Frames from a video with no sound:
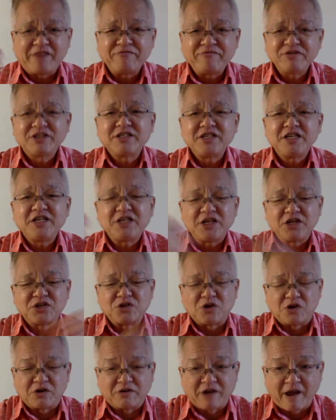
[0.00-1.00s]
emphasis is
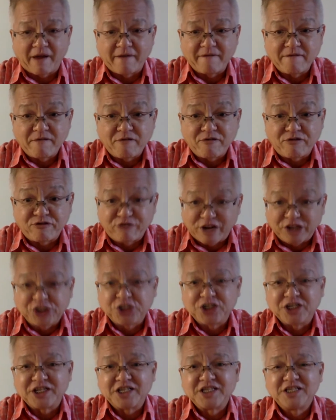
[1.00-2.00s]
on
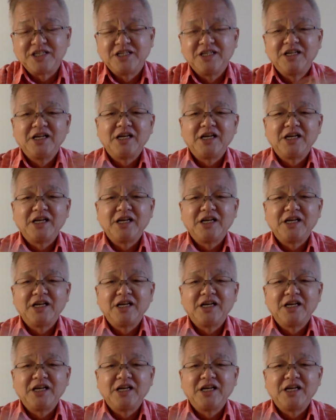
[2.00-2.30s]
freshness.